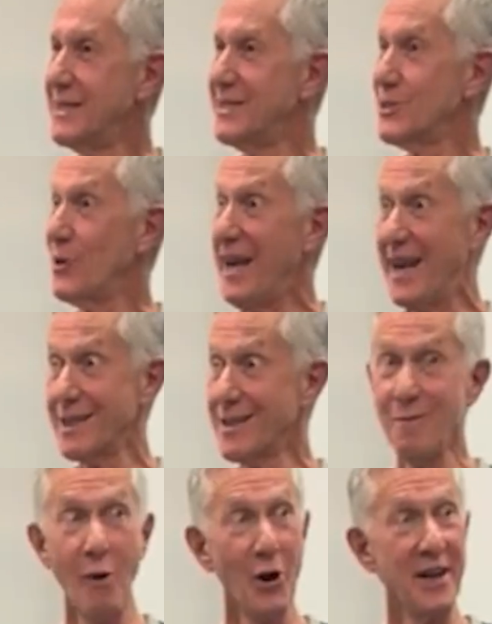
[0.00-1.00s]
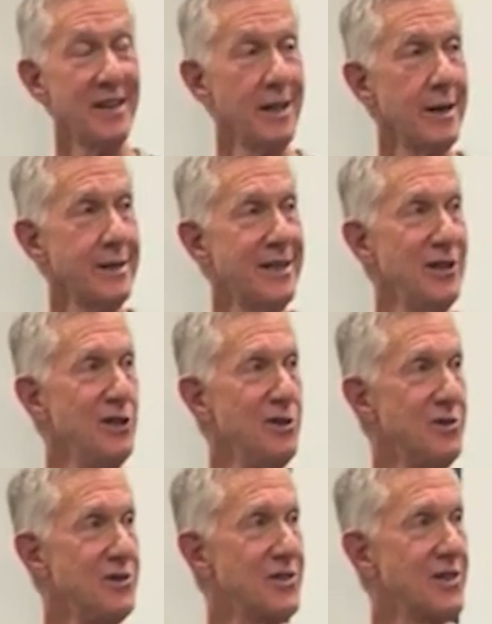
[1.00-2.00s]
So I had a little more intellect to
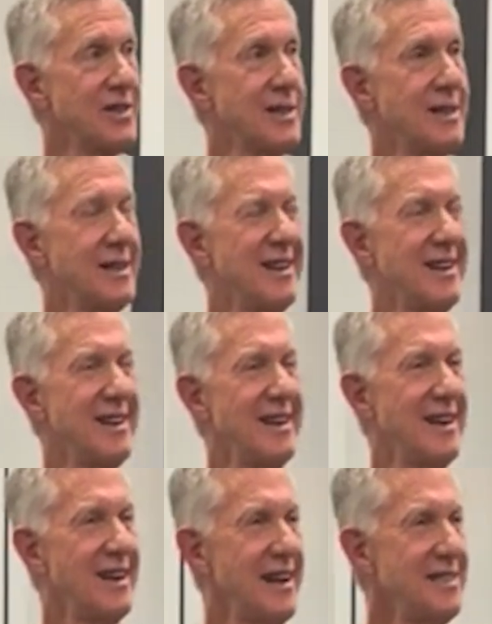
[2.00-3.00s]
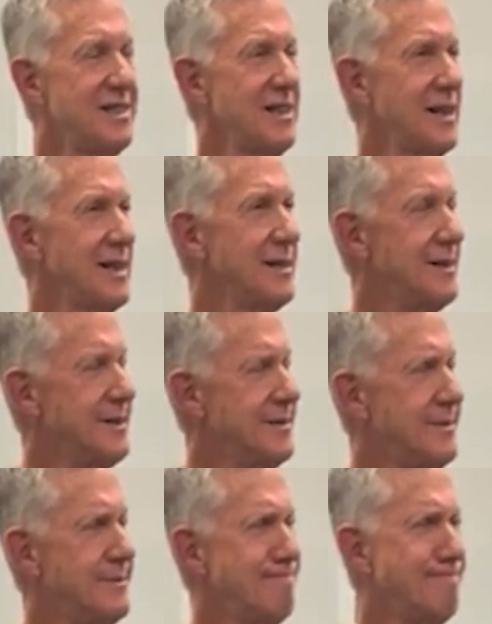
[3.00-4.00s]
use. And I said,
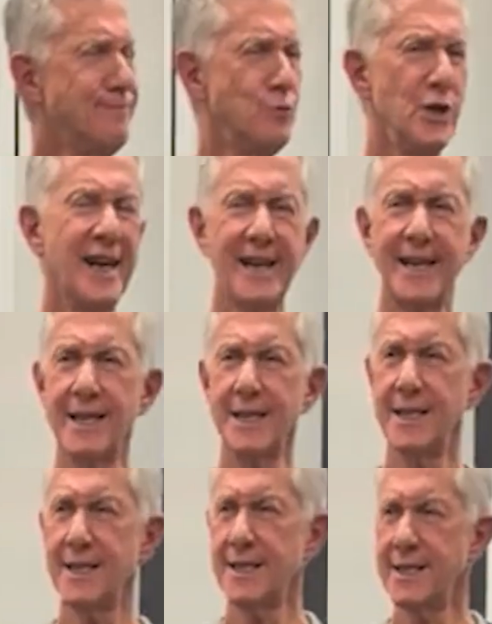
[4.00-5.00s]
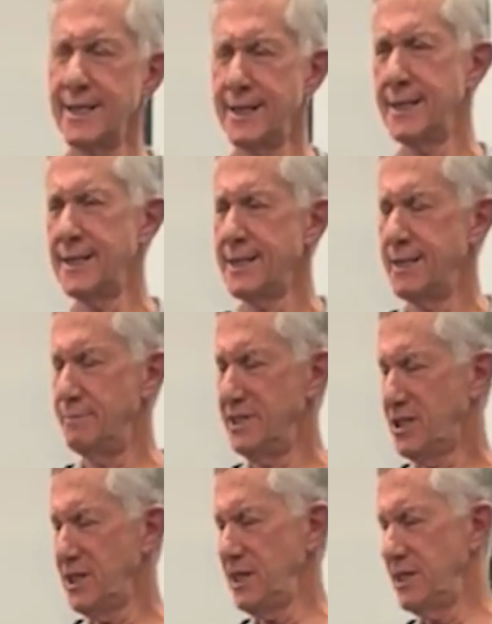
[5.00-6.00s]
Rick, let me
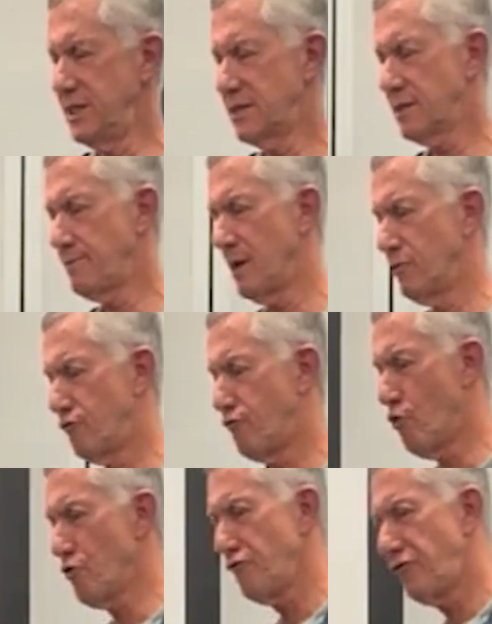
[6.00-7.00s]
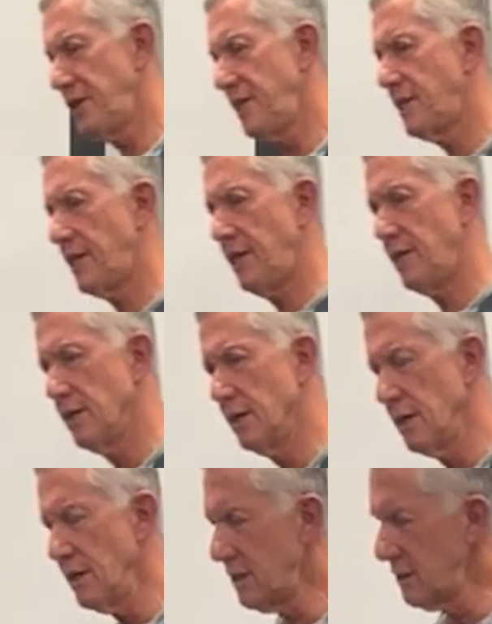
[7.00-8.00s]
see, it's about 4 feet
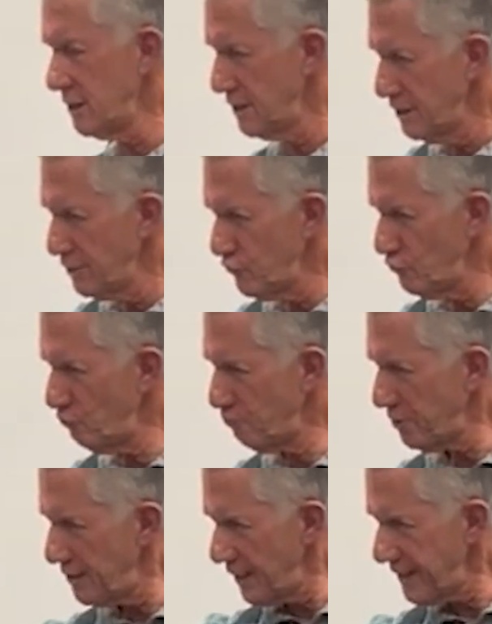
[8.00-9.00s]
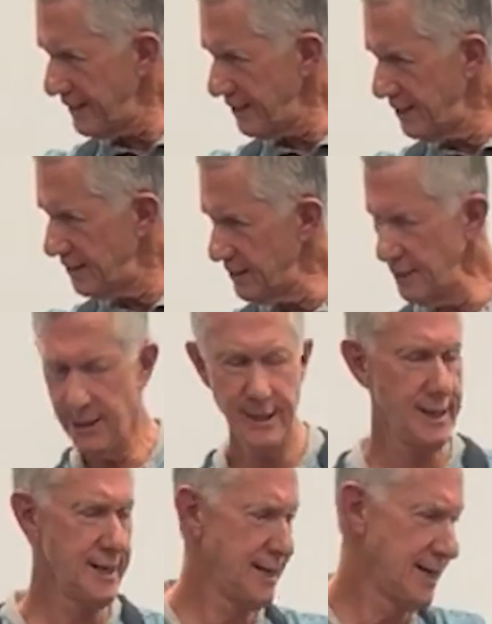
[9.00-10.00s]
here. You plug it in, and
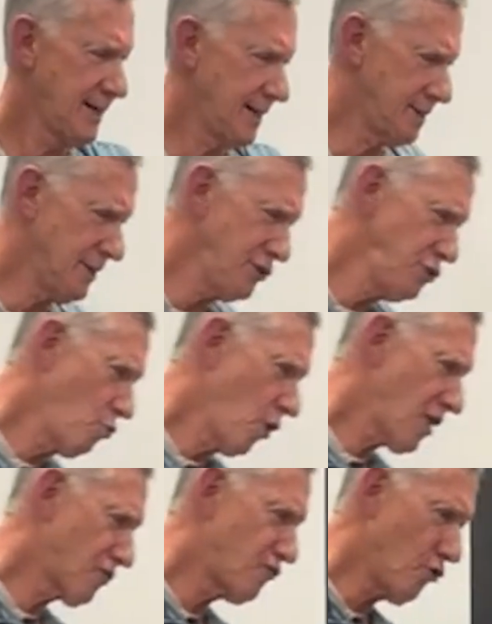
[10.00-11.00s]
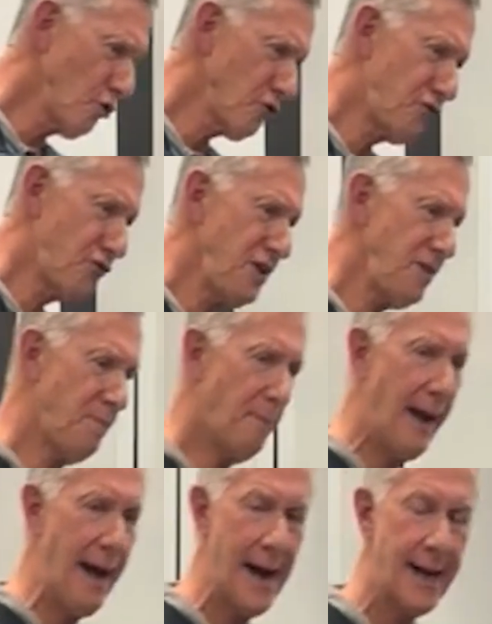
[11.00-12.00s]
then you walk 4 feet
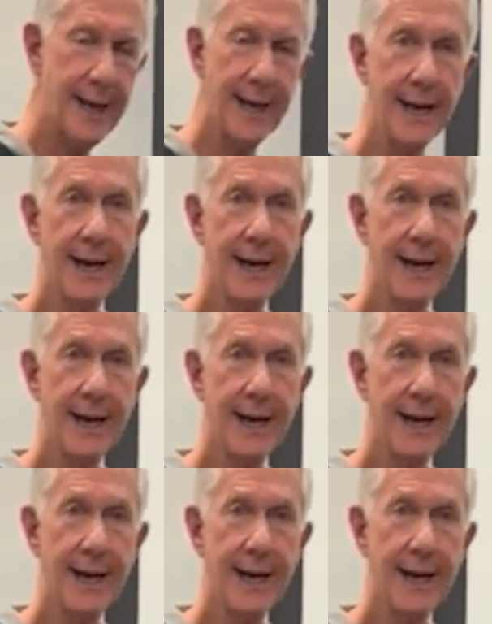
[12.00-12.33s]
back.